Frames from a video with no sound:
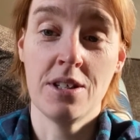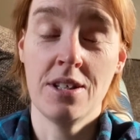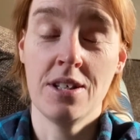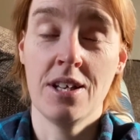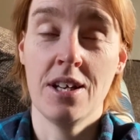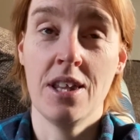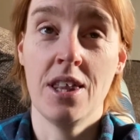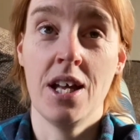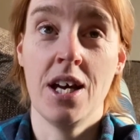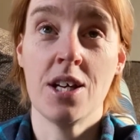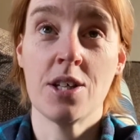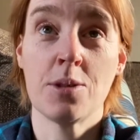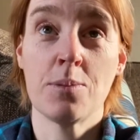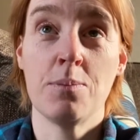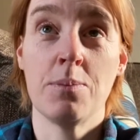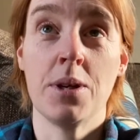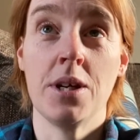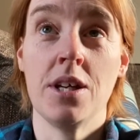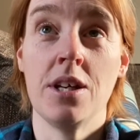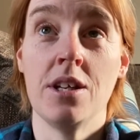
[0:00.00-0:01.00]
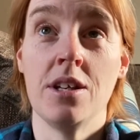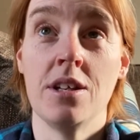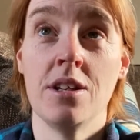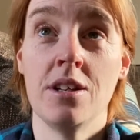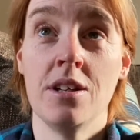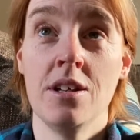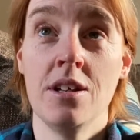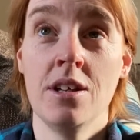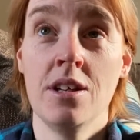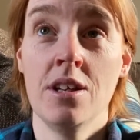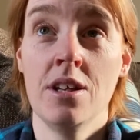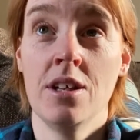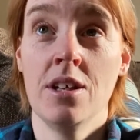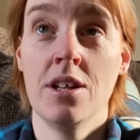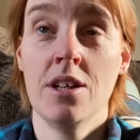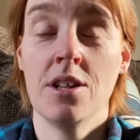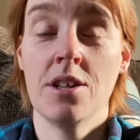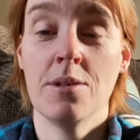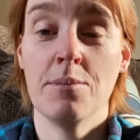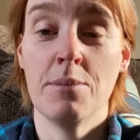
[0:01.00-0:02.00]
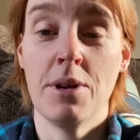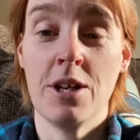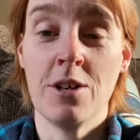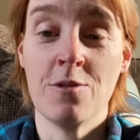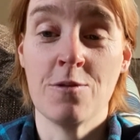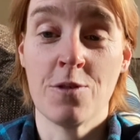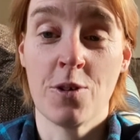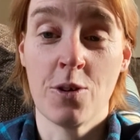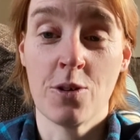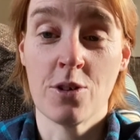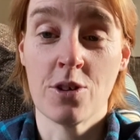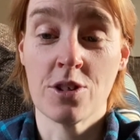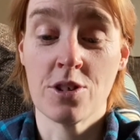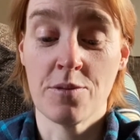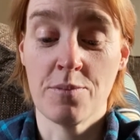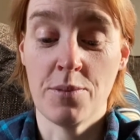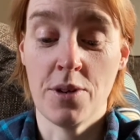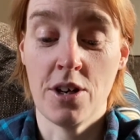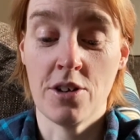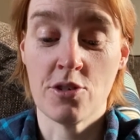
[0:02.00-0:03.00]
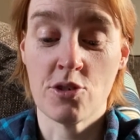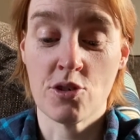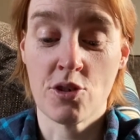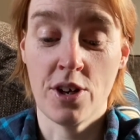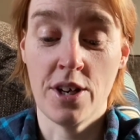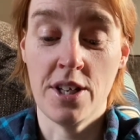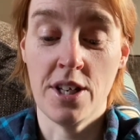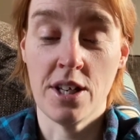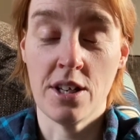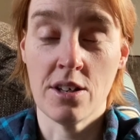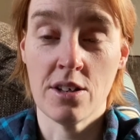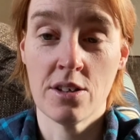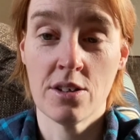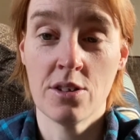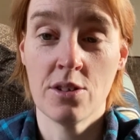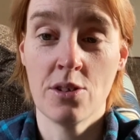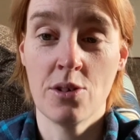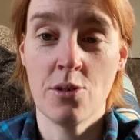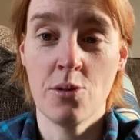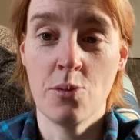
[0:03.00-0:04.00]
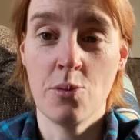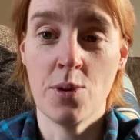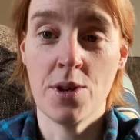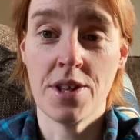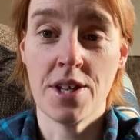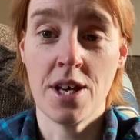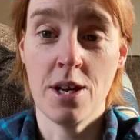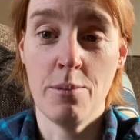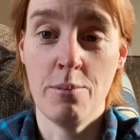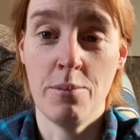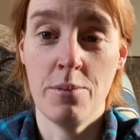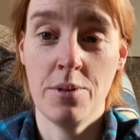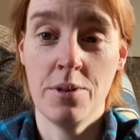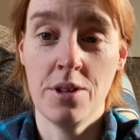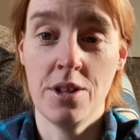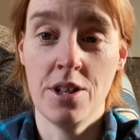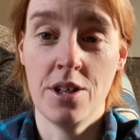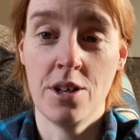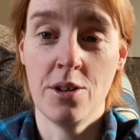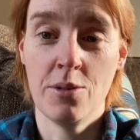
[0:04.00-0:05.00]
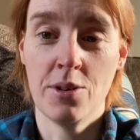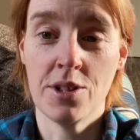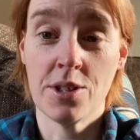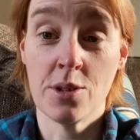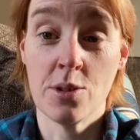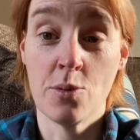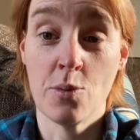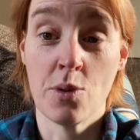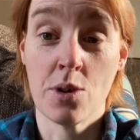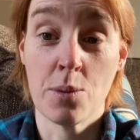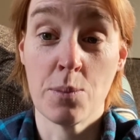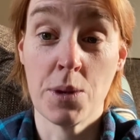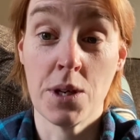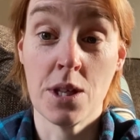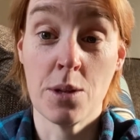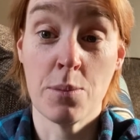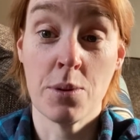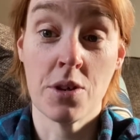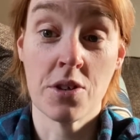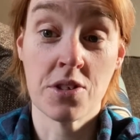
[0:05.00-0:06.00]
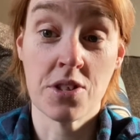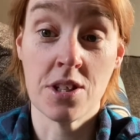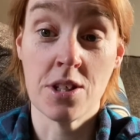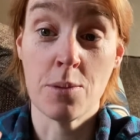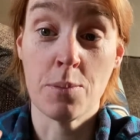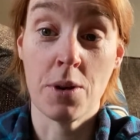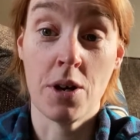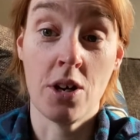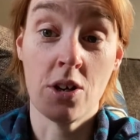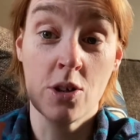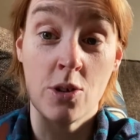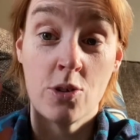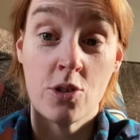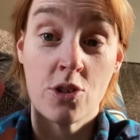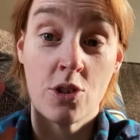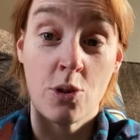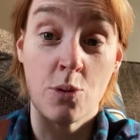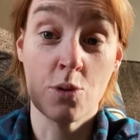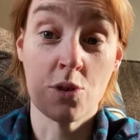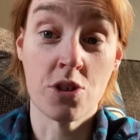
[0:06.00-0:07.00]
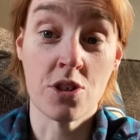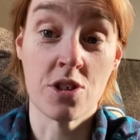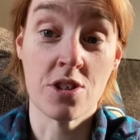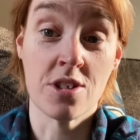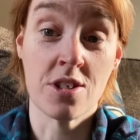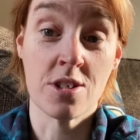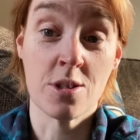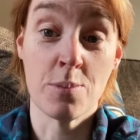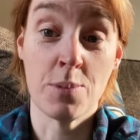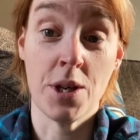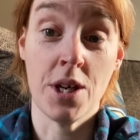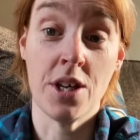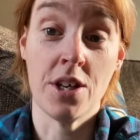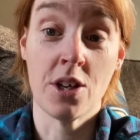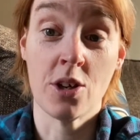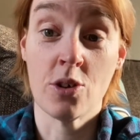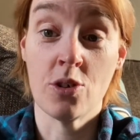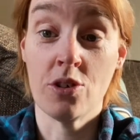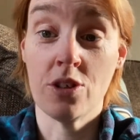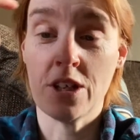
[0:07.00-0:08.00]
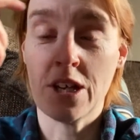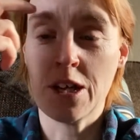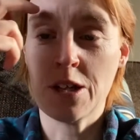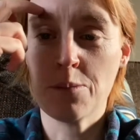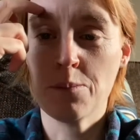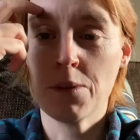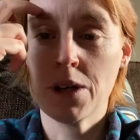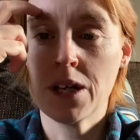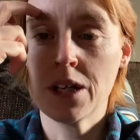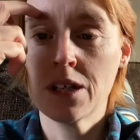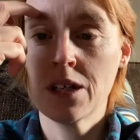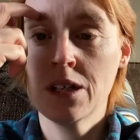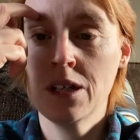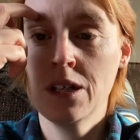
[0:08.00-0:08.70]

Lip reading: And that's been the main focus of my training with him. I didn't want to be the person in the park whose dog would just disappear and I couldn't get them back.